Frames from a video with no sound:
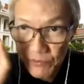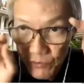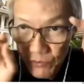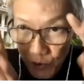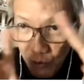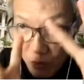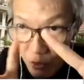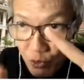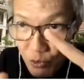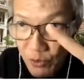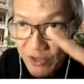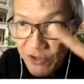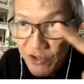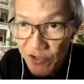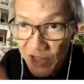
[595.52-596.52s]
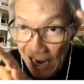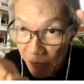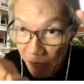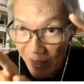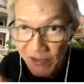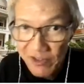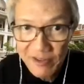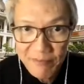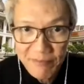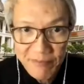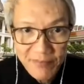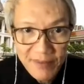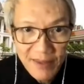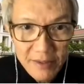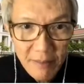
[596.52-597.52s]
two register at once,
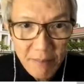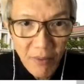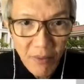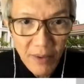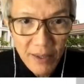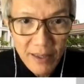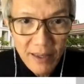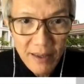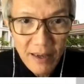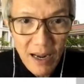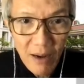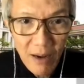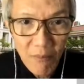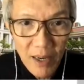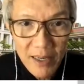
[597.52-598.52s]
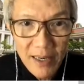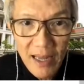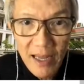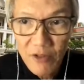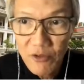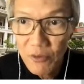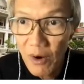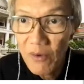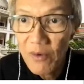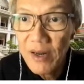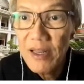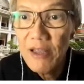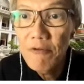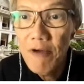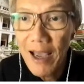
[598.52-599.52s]
the port R1 and R2
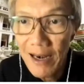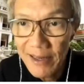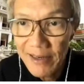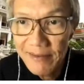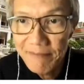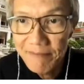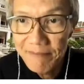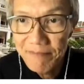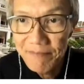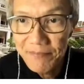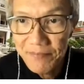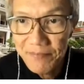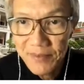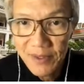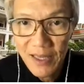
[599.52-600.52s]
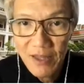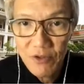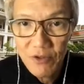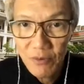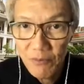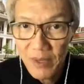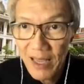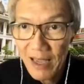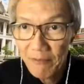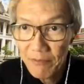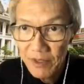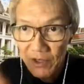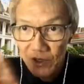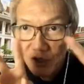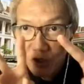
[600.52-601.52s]
already valid. Okay, so we have
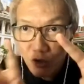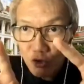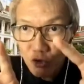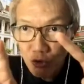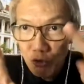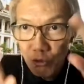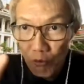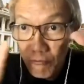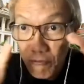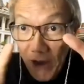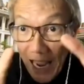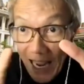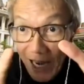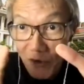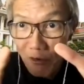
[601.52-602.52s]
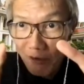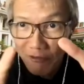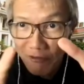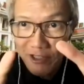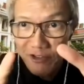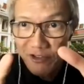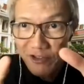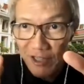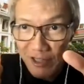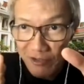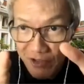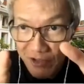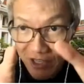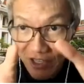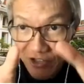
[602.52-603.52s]
two value of register, is
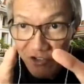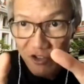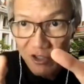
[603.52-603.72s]
each